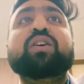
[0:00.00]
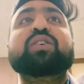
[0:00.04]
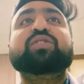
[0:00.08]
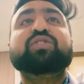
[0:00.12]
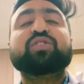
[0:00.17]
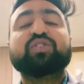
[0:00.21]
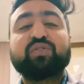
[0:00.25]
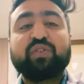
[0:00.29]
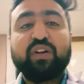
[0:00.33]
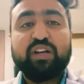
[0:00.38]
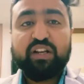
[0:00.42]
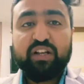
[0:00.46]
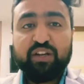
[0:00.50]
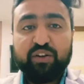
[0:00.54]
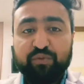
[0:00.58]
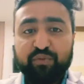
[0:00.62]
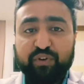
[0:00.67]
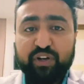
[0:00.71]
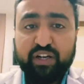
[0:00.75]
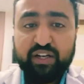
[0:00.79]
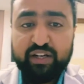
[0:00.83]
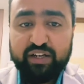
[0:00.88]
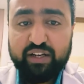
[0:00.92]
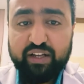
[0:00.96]
Usually,
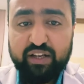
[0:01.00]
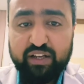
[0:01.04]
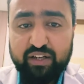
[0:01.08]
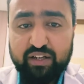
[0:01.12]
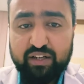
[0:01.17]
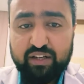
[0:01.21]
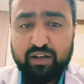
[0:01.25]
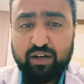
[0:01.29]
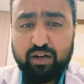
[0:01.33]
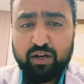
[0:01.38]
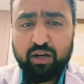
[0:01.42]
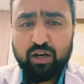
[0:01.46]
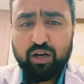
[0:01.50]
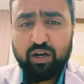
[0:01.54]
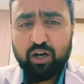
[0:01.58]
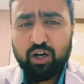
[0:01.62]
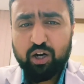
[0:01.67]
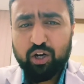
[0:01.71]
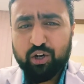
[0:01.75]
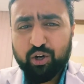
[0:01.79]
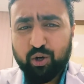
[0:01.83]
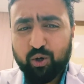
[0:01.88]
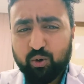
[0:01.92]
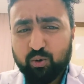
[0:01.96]
we take
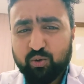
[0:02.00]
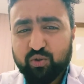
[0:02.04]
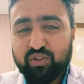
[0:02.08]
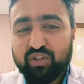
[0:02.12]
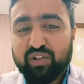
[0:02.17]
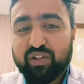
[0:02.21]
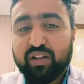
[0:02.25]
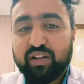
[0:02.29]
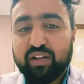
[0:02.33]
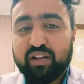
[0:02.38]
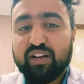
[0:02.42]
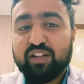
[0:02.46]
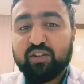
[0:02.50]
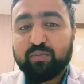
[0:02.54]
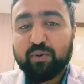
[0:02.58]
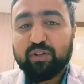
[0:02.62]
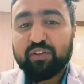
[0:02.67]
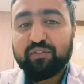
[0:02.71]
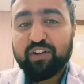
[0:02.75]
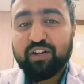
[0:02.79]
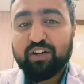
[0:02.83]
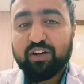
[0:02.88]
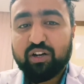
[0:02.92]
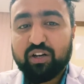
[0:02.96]
rounds in a
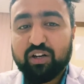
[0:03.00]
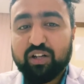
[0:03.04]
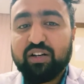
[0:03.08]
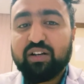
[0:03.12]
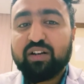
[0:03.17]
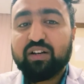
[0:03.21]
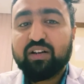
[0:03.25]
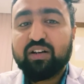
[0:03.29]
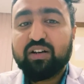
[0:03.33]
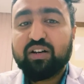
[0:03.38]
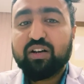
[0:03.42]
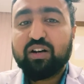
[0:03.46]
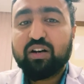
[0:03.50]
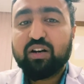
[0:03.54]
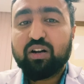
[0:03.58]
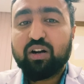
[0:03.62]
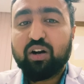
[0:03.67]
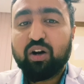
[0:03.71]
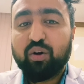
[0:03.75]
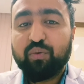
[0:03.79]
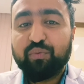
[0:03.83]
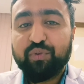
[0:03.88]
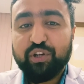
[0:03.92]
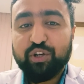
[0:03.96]
specific order.
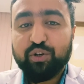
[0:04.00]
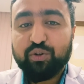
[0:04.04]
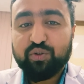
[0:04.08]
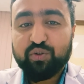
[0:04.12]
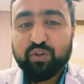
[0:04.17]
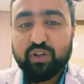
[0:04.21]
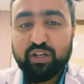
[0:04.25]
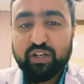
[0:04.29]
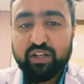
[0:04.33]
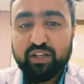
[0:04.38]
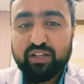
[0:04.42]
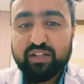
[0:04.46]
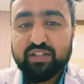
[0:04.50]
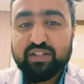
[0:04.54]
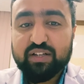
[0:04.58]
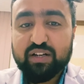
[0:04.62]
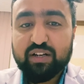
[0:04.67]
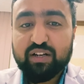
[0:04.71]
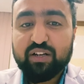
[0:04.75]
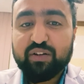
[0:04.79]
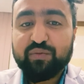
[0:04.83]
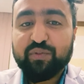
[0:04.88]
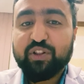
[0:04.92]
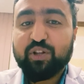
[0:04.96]
We usually
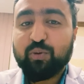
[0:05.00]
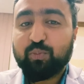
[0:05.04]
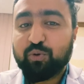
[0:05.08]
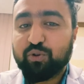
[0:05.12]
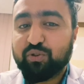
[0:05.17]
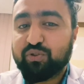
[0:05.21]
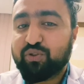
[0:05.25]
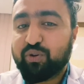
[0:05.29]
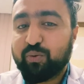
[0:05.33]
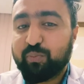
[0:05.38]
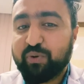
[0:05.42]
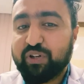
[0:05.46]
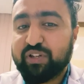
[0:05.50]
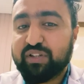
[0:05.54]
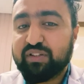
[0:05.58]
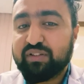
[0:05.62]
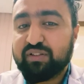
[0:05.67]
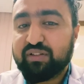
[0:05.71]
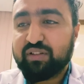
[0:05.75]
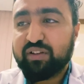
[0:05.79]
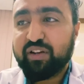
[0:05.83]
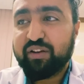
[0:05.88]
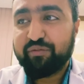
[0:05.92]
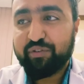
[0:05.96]
start with the post-op
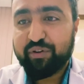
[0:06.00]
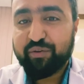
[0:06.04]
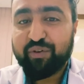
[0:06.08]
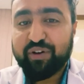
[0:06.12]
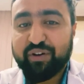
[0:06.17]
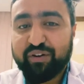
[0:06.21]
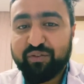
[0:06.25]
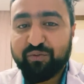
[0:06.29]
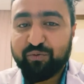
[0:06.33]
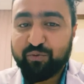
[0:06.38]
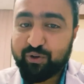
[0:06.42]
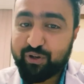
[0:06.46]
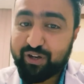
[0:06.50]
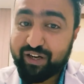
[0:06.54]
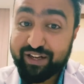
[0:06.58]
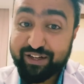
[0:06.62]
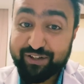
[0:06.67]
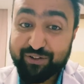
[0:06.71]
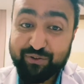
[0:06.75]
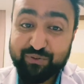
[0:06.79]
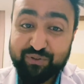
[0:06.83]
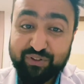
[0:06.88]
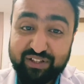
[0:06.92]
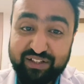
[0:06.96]
patients. Everyone would like
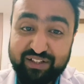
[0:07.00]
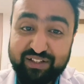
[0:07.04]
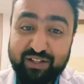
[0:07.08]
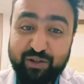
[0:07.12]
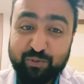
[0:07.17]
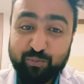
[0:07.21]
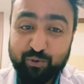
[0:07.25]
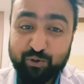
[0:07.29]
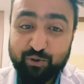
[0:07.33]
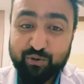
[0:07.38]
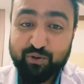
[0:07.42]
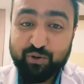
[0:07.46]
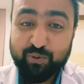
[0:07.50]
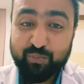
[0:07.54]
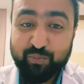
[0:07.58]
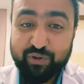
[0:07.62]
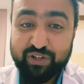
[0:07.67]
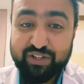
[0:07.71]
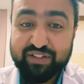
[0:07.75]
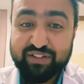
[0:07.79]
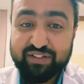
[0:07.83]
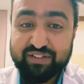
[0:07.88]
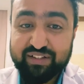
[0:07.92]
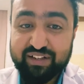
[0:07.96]
to see their post-op
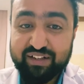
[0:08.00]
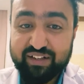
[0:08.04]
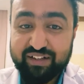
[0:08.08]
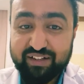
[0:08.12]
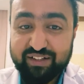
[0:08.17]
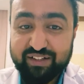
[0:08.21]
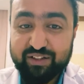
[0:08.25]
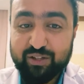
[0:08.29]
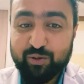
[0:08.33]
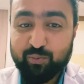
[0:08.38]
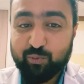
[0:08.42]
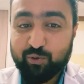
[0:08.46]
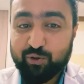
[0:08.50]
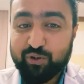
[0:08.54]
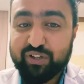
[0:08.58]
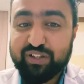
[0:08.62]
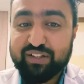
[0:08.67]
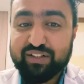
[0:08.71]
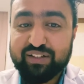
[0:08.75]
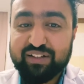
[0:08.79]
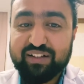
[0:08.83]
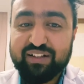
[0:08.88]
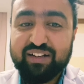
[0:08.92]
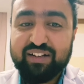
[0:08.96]
patients early in the
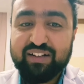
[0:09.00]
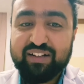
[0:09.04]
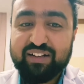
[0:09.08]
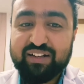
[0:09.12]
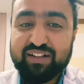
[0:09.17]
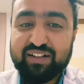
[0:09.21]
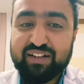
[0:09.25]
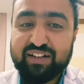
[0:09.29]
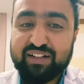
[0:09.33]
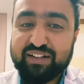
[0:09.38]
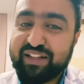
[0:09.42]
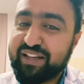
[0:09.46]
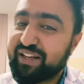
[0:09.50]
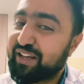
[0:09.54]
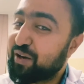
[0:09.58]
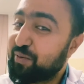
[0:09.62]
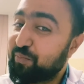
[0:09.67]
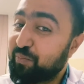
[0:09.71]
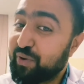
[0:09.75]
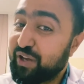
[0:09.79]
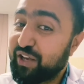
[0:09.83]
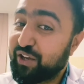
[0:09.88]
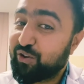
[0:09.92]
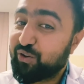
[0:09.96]
morning. They can
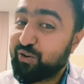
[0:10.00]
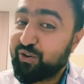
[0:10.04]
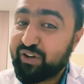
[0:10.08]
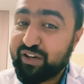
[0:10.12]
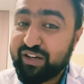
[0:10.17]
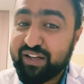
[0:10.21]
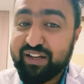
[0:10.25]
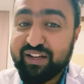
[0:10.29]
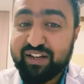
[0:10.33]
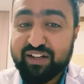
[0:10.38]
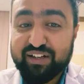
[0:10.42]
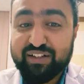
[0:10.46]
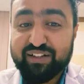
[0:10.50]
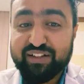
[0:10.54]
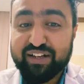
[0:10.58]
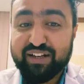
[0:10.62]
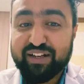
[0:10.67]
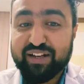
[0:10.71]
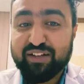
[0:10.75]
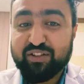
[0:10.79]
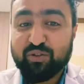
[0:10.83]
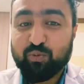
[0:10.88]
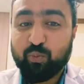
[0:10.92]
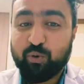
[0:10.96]
make your day or they
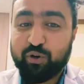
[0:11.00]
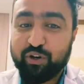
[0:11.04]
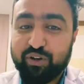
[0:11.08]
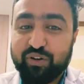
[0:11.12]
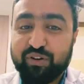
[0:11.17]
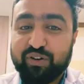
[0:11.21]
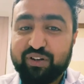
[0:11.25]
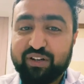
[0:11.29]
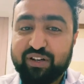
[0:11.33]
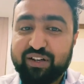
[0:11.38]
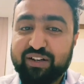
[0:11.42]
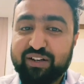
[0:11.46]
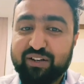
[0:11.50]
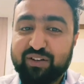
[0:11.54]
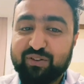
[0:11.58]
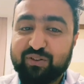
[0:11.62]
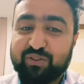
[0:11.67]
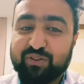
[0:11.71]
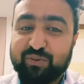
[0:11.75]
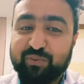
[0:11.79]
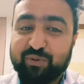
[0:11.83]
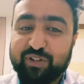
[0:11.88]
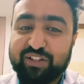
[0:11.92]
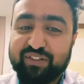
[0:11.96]
can spoil your day
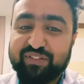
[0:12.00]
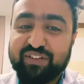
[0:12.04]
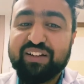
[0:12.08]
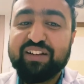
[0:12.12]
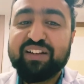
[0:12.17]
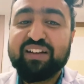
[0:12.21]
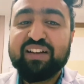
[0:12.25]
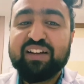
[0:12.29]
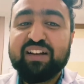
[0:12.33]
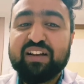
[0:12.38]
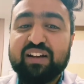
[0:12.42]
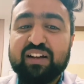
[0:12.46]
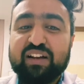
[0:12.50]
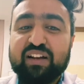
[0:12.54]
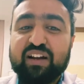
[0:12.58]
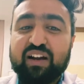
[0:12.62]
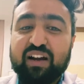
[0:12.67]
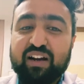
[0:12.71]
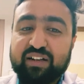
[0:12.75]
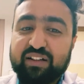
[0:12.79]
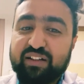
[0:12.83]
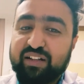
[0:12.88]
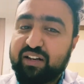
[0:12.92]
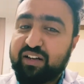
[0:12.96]
also, by the way.
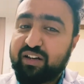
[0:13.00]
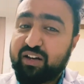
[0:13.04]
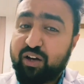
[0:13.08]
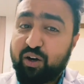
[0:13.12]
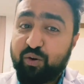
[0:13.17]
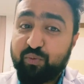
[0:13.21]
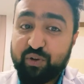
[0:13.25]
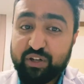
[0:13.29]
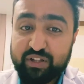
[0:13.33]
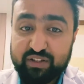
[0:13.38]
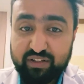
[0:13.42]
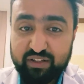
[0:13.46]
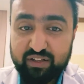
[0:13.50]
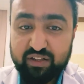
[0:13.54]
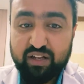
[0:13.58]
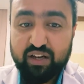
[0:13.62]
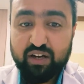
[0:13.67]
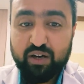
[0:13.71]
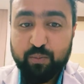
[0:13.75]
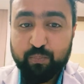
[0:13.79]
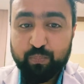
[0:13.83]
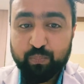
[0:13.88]
And then we'll see the